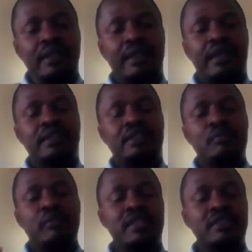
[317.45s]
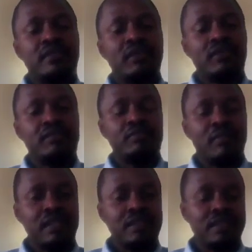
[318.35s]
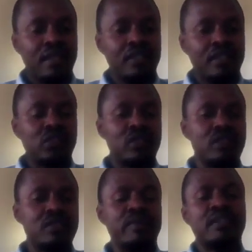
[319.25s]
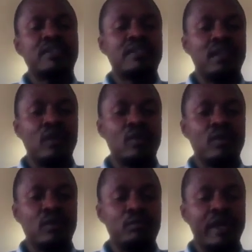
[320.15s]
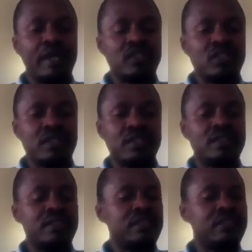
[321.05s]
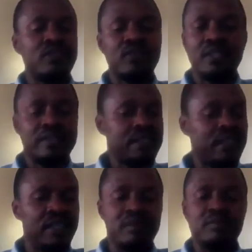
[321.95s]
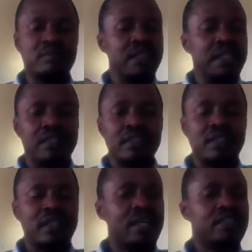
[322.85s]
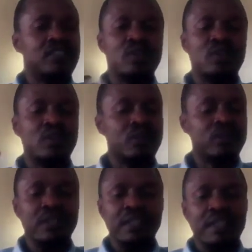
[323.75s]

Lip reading: It's a mix of multinationals with local branches, the same Diageo,